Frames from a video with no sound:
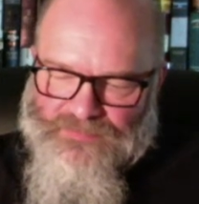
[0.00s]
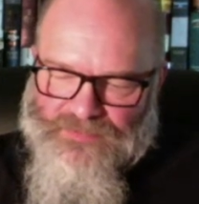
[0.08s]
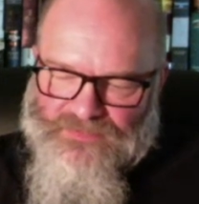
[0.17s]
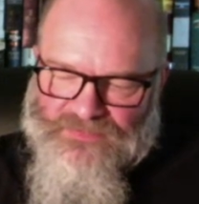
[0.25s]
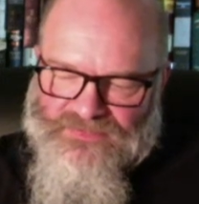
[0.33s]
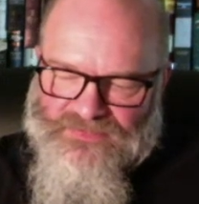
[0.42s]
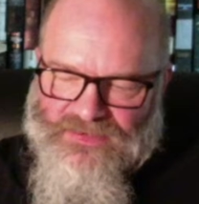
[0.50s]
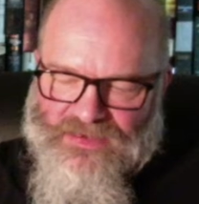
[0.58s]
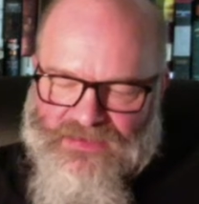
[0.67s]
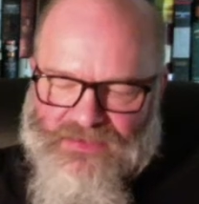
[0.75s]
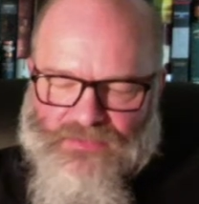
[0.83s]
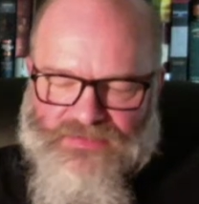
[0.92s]
This
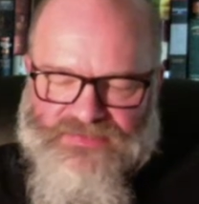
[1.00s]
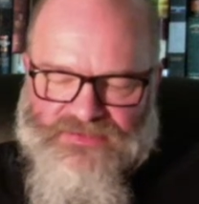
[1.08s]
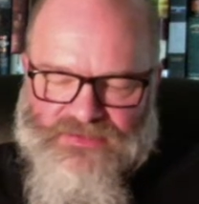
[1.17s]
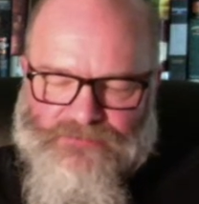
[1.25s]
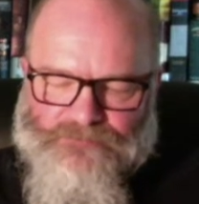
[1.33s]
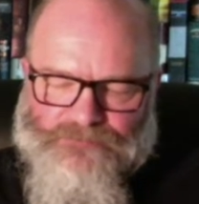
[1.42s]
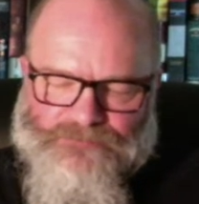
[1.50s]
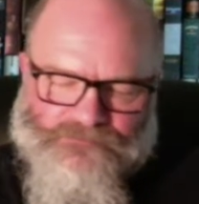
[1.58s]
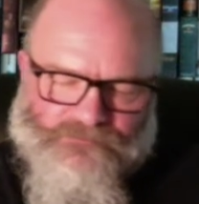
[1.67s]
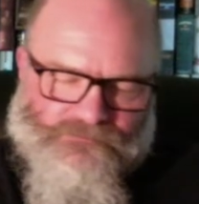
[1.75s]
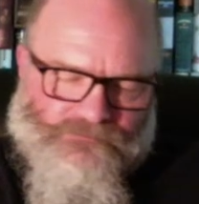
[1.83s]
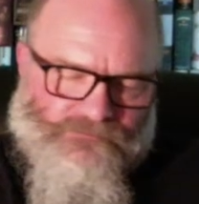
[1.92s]
Canadian whiskey
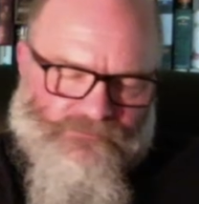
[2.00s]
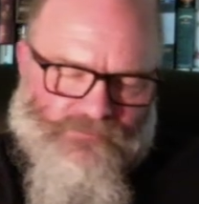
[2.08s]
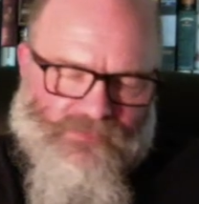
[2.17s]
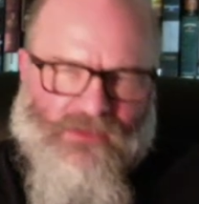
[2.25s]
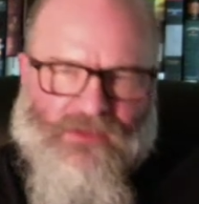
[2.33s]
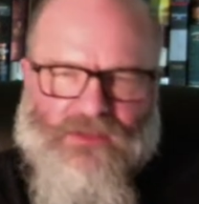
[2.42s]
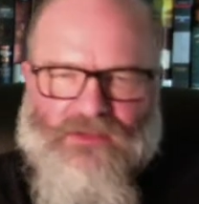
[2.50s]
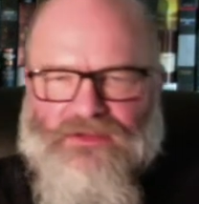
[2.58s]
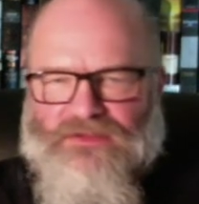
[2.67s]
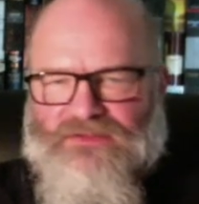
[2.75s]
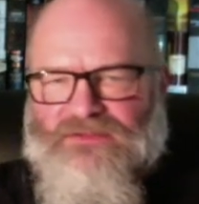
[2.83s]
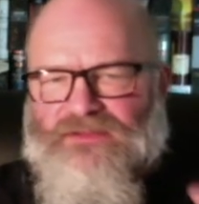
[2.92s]

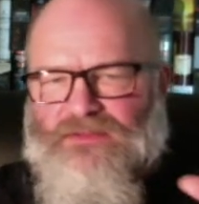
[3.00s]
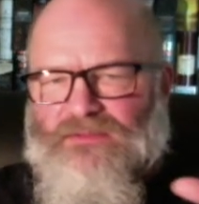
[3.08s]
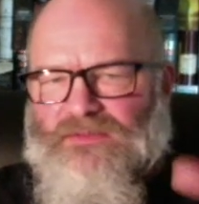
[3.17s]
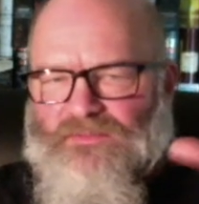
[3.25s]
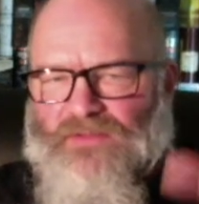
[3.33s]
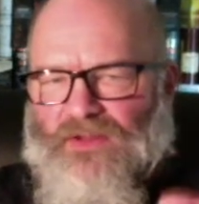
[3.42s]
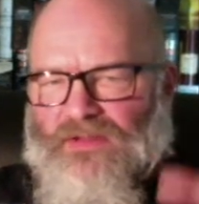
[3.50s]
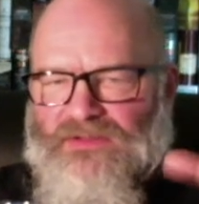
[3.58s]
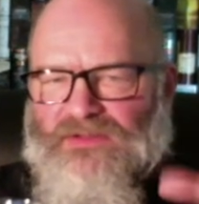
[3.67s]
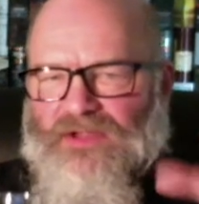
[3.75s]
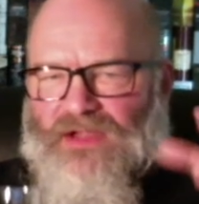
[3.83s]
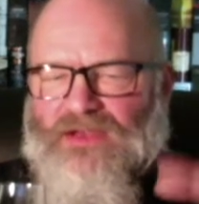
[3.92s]
doesn't seem to fall
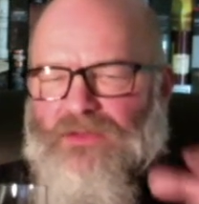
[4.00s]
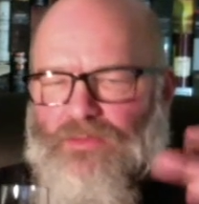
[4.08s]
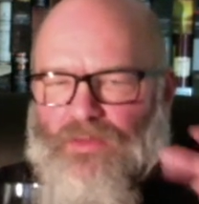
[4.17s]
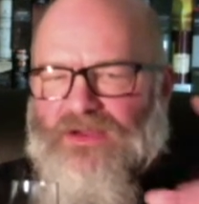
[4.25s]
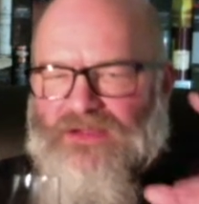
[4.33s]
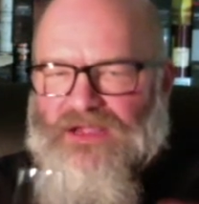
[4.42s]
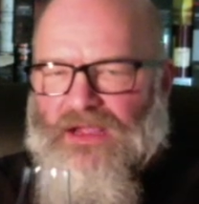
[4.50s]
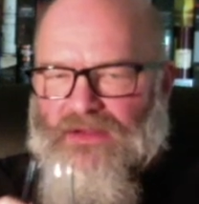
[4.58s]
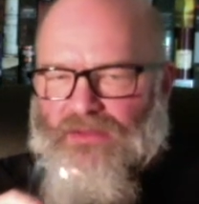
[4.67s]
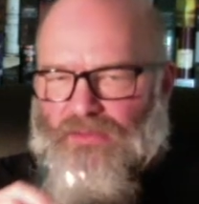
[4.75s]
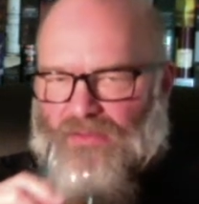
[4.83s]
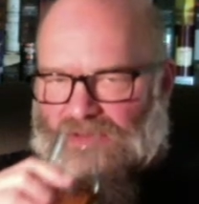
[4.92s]
into any one
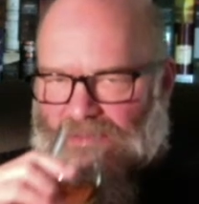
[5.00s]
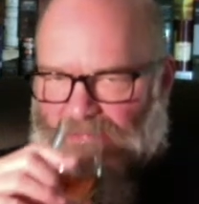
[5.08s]
category.